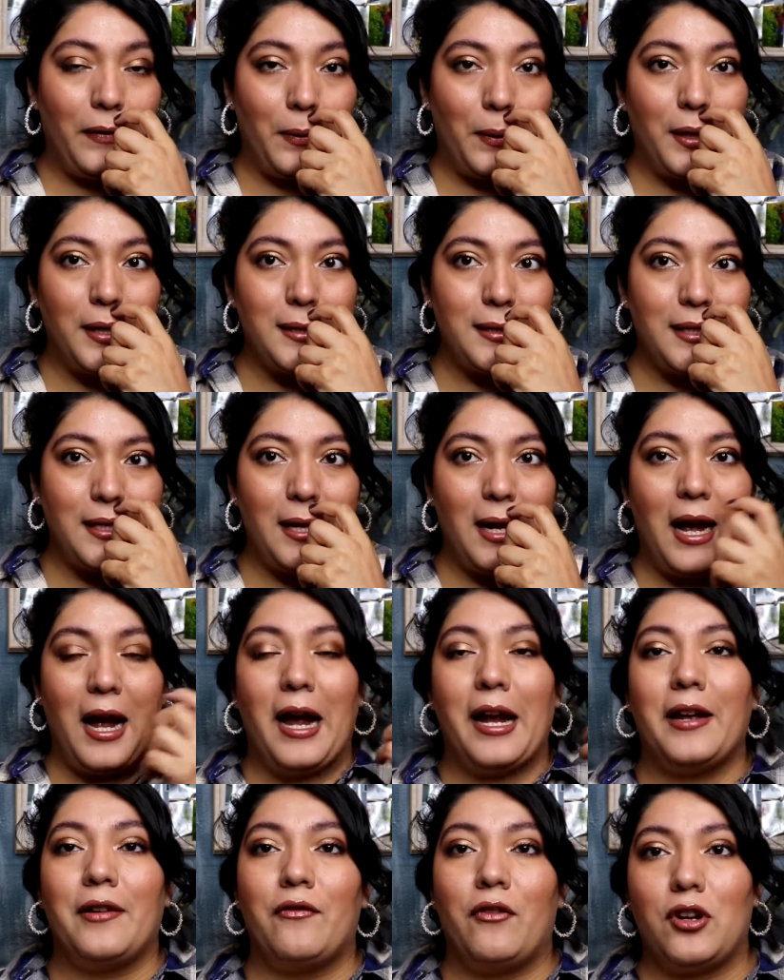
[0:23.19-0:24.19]
you want to see a
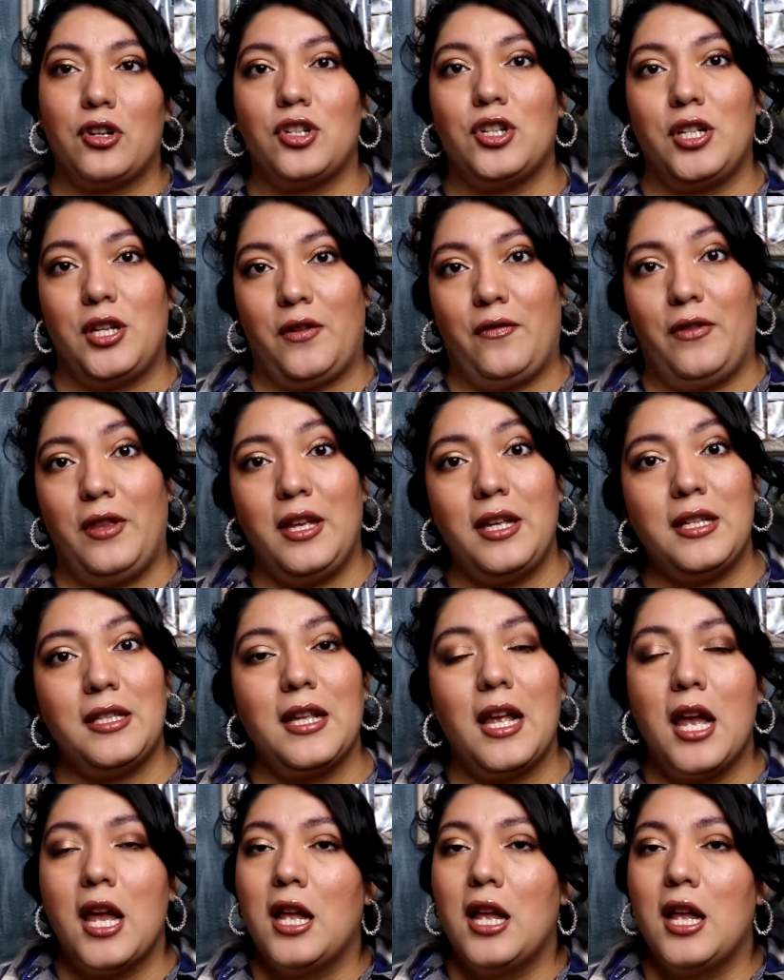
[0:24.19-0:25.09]
high-end version of this,